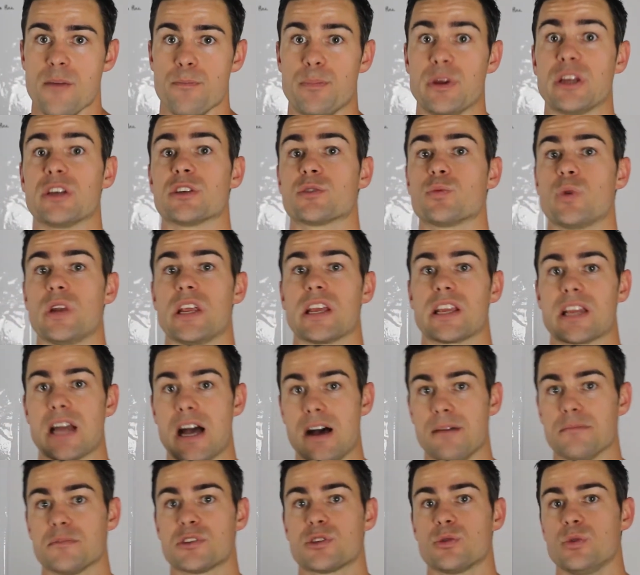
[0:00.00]
Because when it
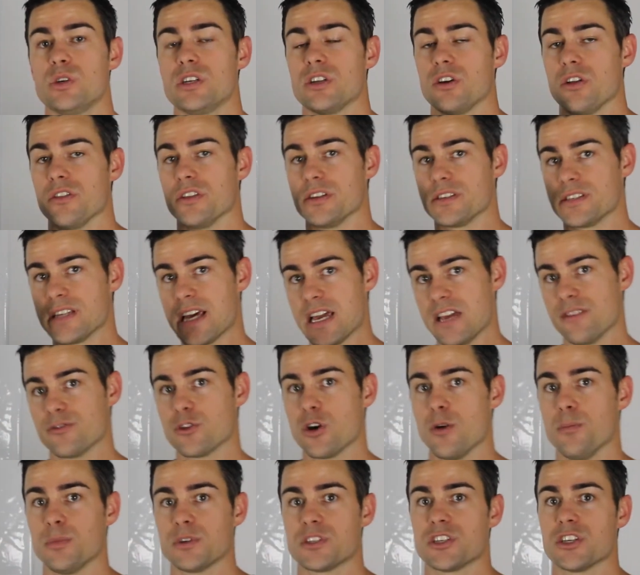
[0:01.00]
comes to it on the day of
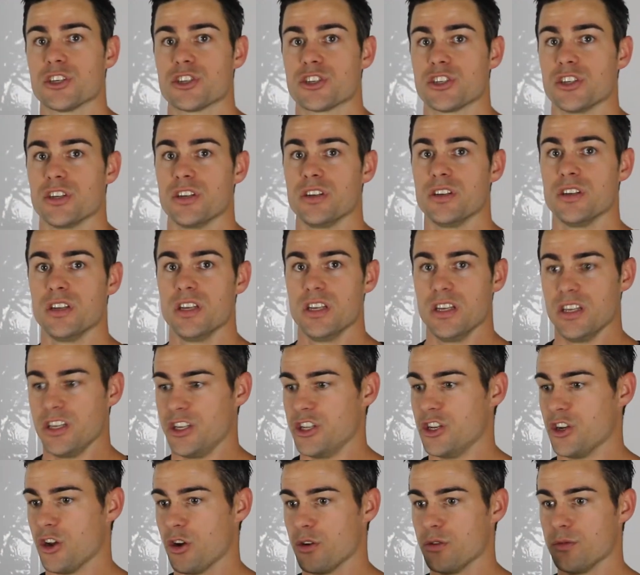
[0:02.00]
competition,
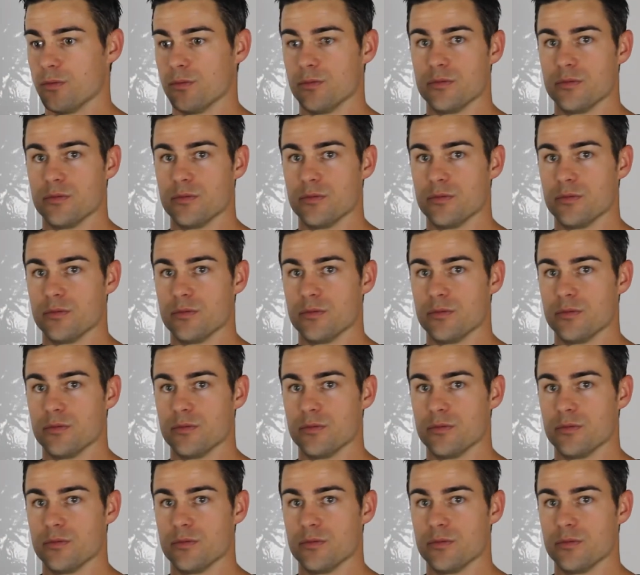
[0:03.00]
you know,